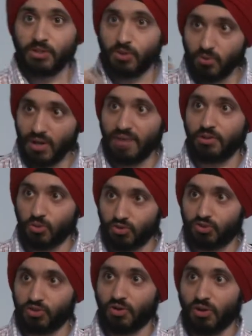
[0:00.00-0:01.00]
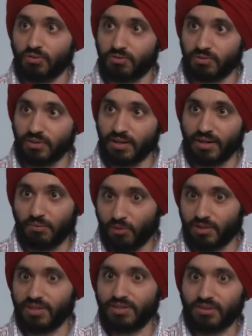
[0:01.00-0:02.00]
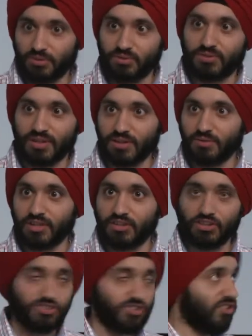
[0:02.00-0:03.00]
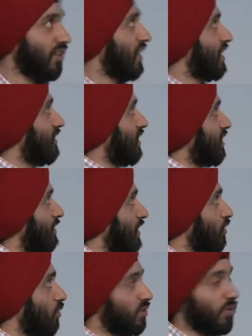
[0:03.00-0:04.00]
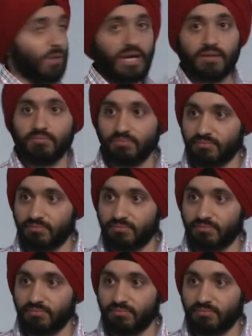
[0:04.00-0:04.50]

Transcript: do have a notion of what is associated with the gesture, this effect goes away.